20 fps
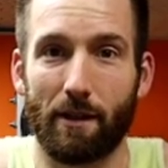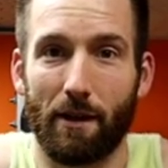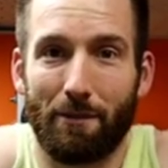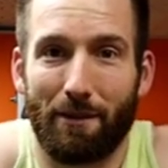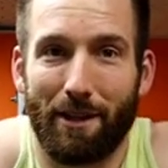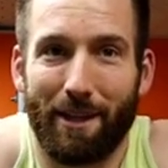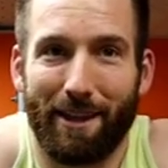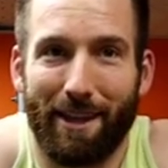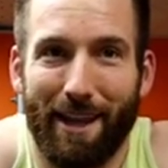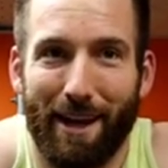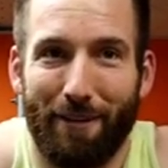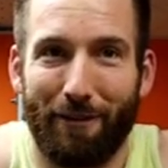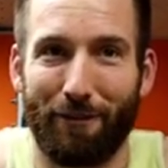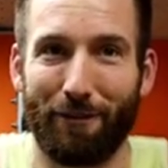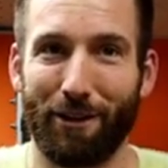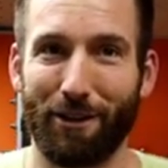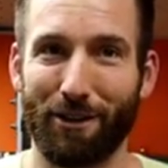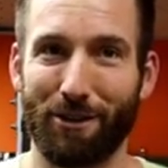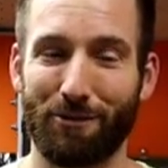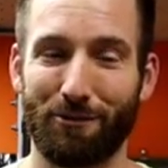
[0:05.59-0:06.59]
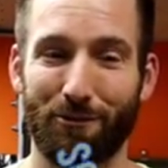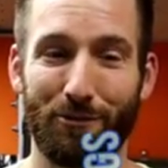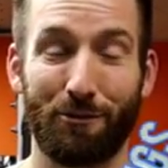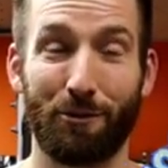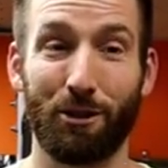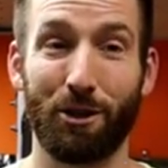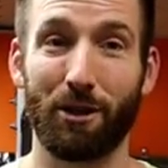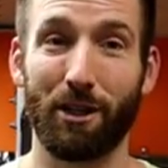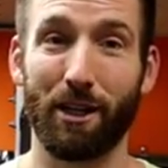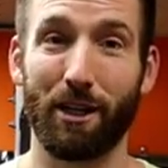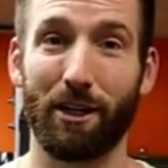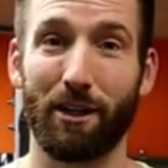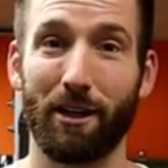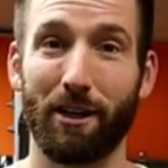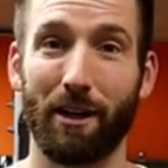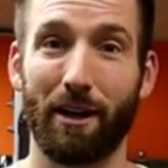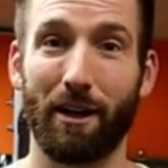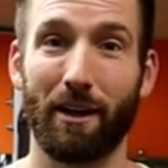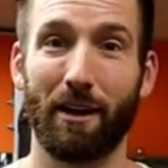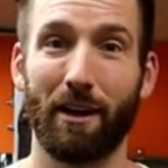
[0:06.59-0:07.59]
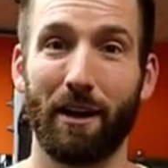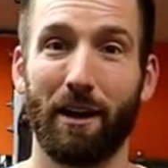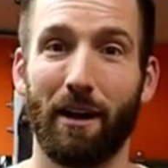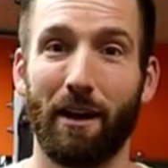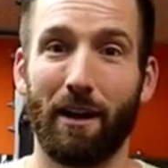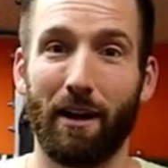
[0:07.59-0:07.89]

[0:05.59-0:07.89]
I like to call these chest shrugs.